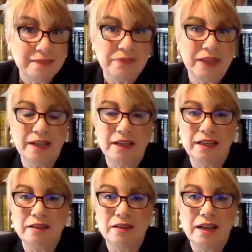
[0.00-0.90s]

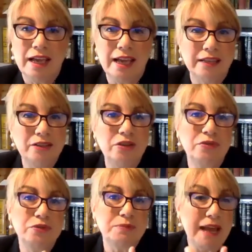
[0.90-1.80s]
and
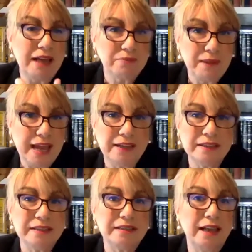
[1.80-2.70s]
use
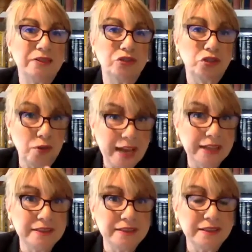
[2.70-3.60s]
mathematics and
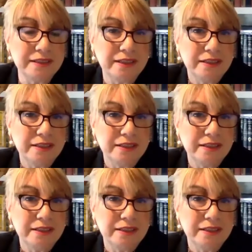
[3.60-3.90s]
trends